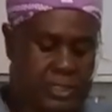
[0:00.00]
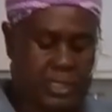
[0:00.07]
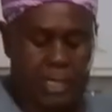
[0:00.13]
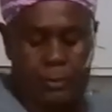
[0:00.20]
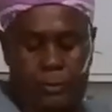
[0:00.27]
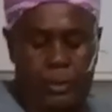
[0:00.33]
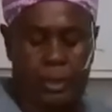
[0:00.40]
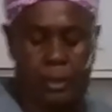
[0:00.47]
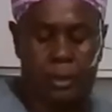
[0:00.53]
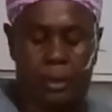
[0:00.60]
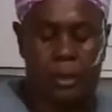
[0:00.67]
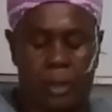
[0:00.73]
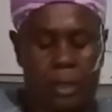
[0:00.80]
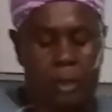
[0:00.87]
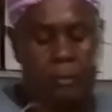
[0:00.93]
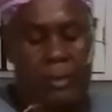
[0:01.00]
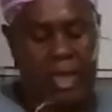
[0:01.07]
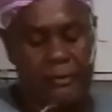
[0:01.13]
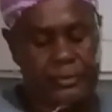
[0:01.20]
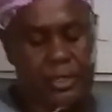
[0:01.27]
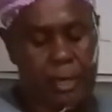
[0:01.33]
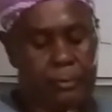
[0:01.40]
same way. I
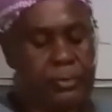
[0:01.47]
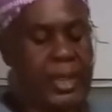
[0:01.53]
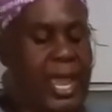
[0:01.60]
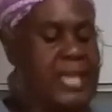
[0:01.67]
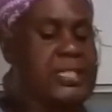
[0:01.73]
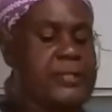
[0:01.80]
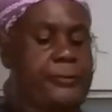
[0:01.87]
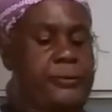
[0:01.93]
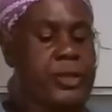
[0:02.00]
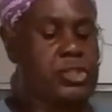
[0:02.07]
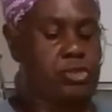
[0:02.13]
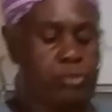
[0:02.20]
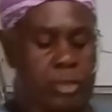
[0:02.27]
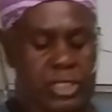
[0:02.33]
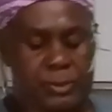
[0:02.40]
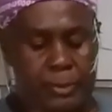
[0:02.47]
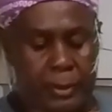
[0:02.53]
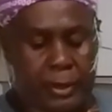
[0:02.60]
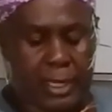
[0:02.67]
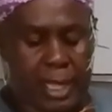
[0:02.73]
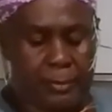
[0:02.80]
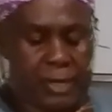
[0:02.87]
have some nice fresh
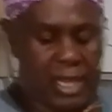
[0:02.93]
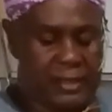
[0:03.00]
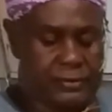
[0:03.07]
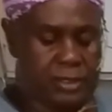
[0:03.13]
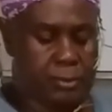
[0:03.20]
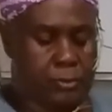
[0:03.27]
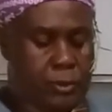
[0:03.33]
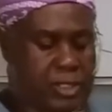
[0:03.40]
rosemary. I may have some